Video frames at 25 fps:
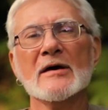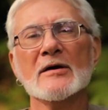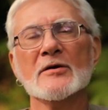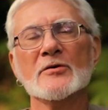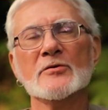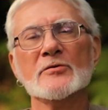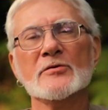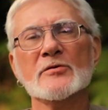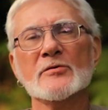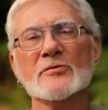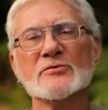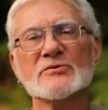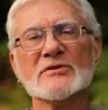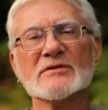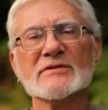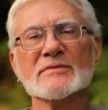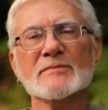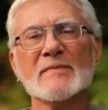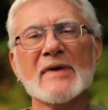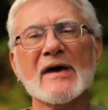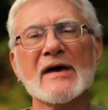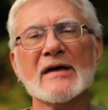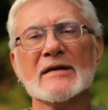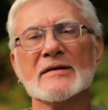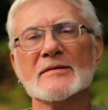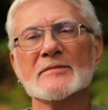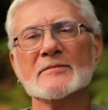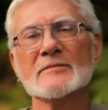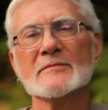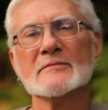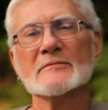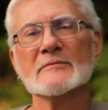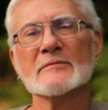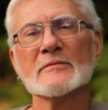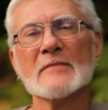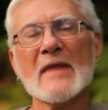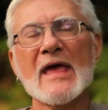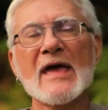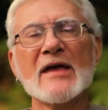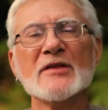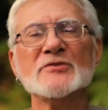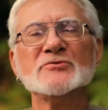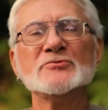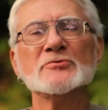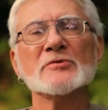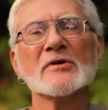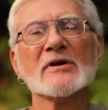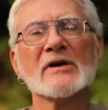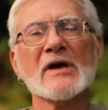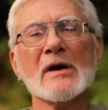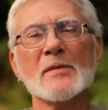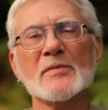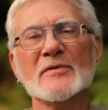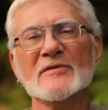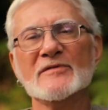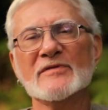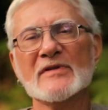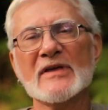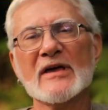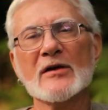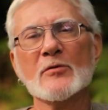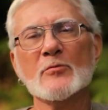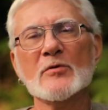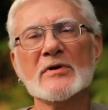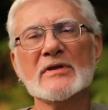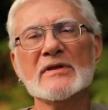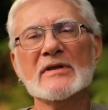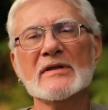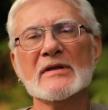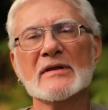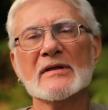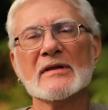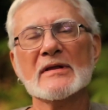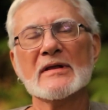who you just met, hand you a cup of liquid,